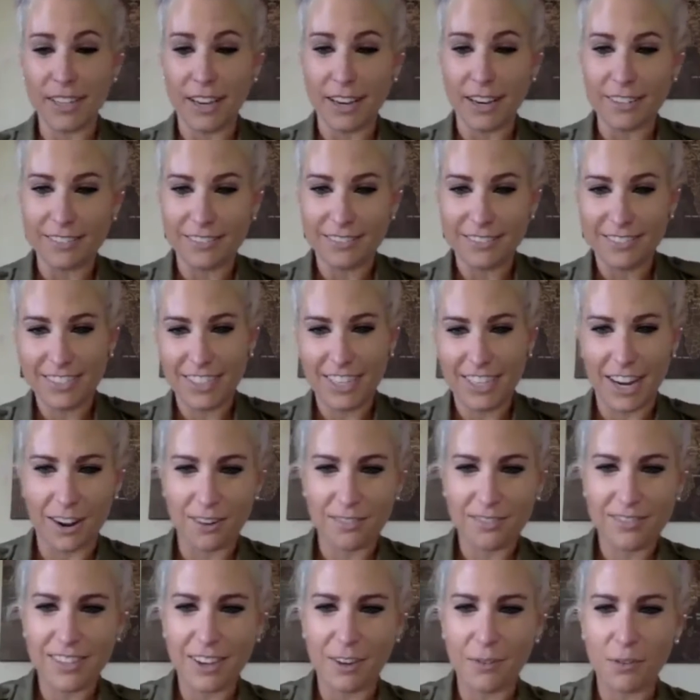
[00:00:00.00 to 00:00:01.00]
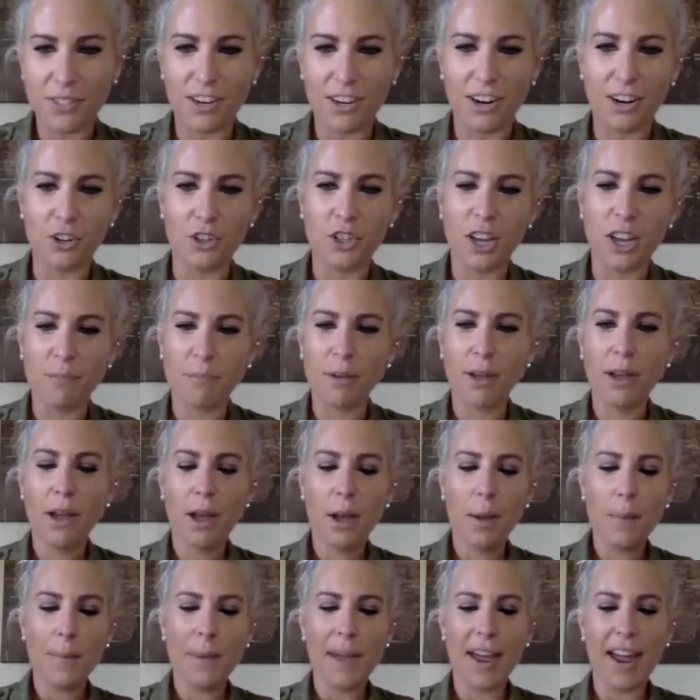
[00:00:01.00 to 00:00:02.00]
That was a hardship,
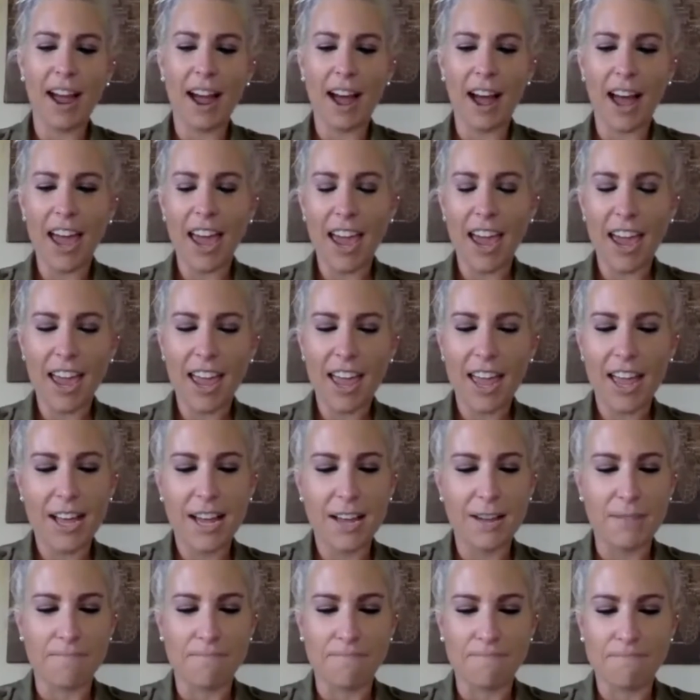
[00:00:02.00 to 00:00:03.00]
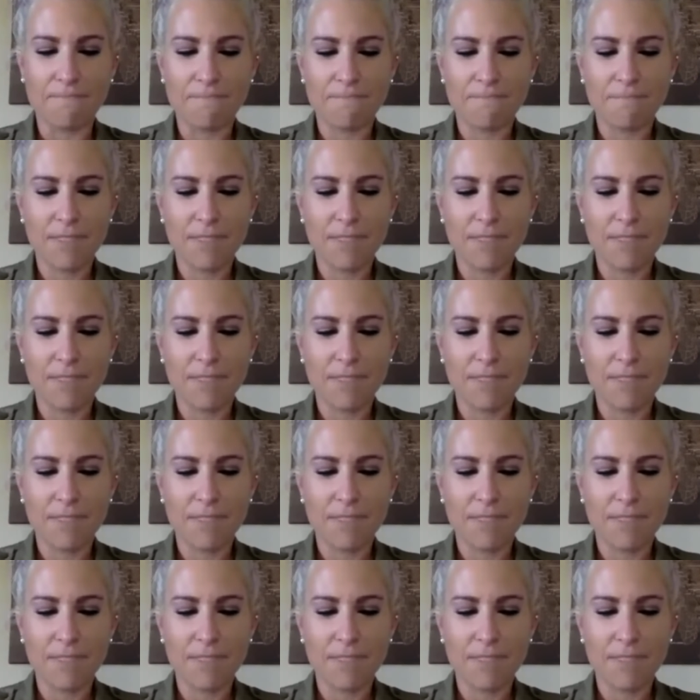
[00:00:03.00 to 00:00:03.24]
but I